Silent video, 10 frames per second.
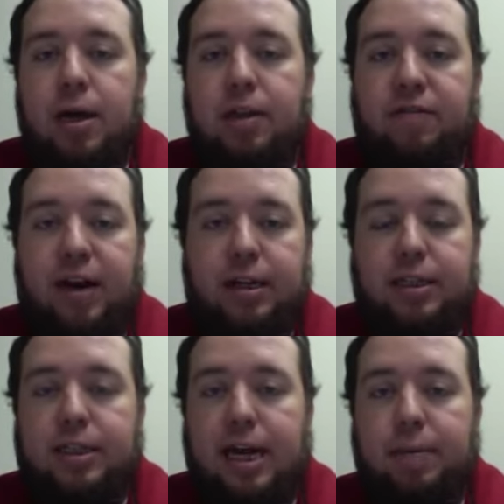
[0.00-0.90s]
the final
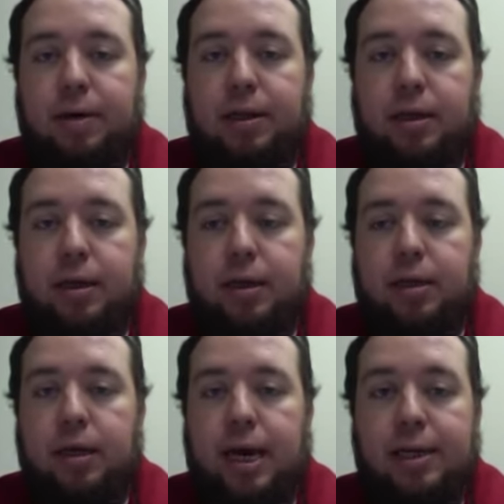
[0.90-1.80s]
assignment,
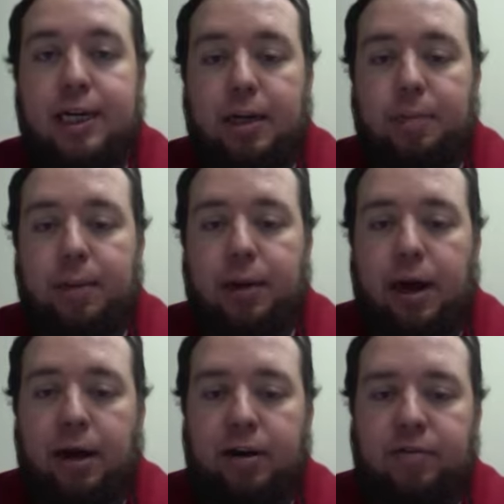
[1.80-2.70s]
the annotated
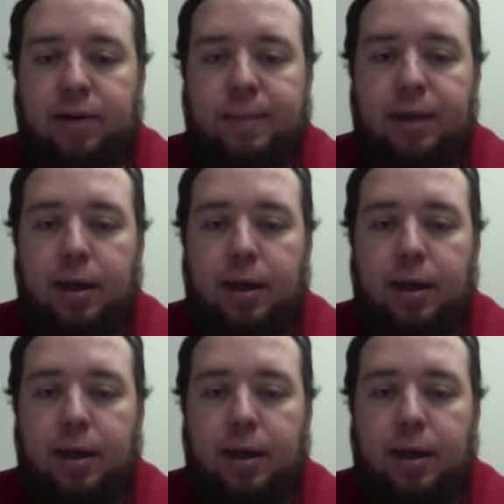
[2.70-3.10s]
bibliography.